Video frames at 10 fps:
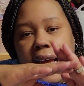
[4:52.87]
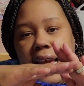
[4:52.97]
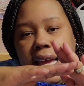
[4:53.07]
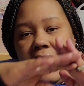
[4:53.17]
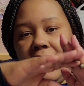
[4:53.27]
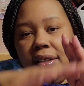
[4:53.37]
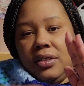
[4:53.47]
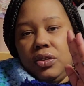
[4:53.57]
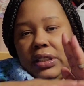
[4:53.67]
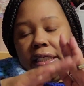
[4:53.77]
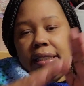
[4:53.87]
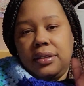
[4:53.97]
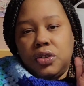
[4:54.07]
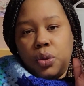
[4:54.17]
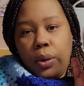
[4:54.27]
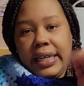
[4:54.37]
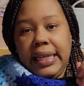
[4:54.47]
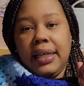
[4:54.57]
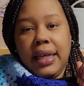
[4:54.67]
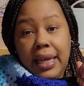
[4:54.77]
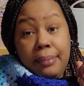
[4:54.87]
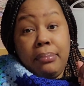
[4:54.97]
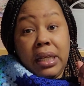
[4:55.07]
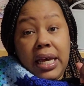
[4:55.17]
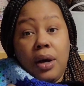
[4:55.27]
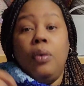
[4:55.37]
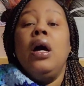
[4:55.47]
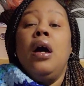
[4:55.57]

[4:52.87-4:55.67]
and did 20 and below